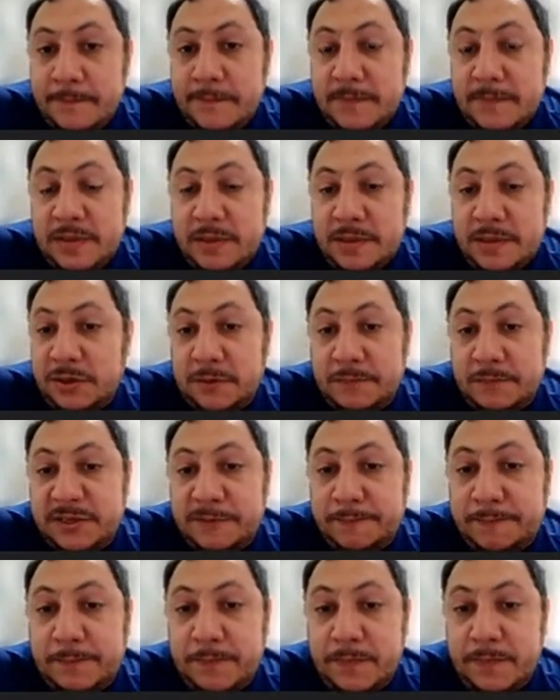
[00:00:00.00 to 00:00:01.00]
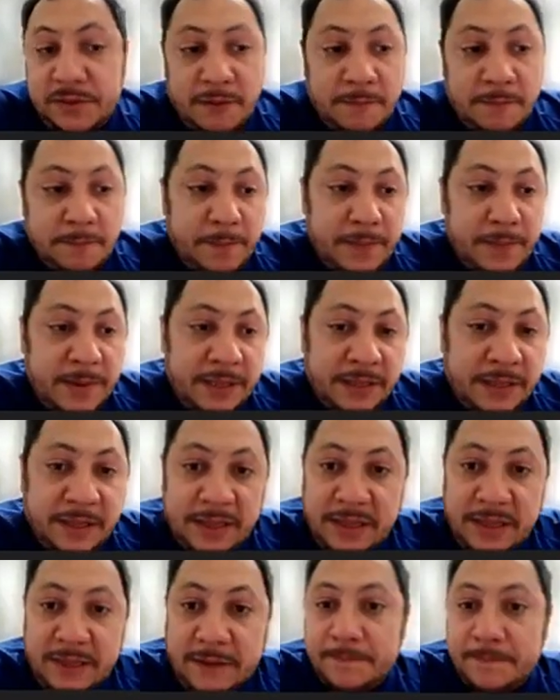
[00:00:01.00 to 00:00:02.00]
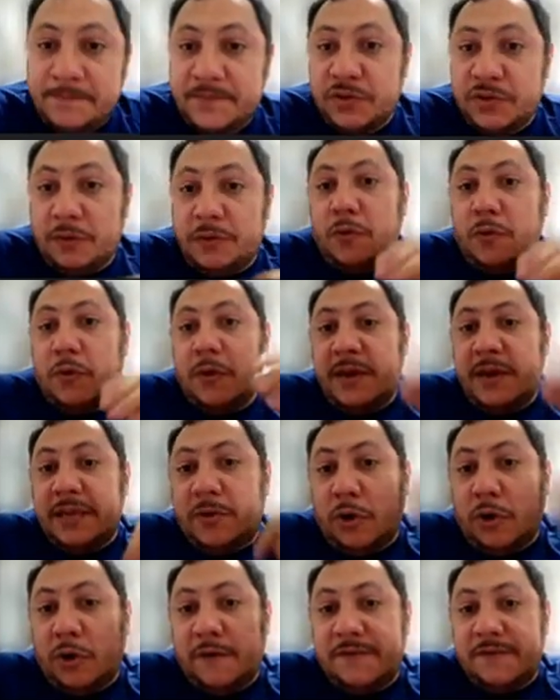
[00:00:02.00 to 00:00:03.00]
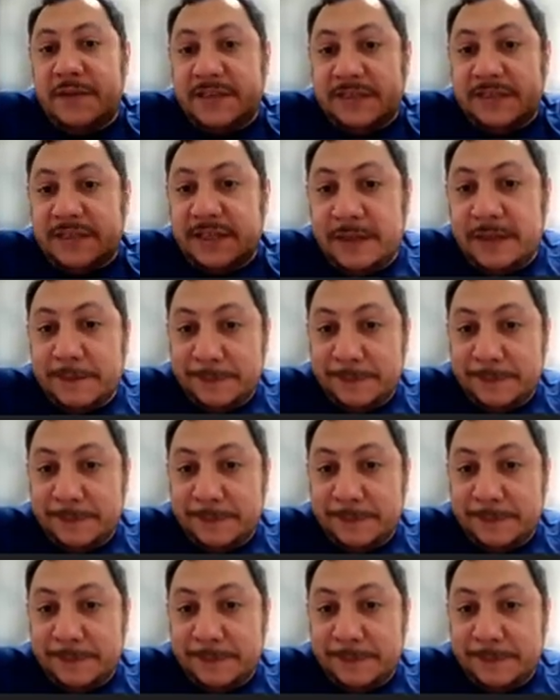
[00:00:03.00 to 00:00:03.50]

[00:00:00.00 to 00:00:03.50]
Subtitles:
some plane T. So you collect all of this T.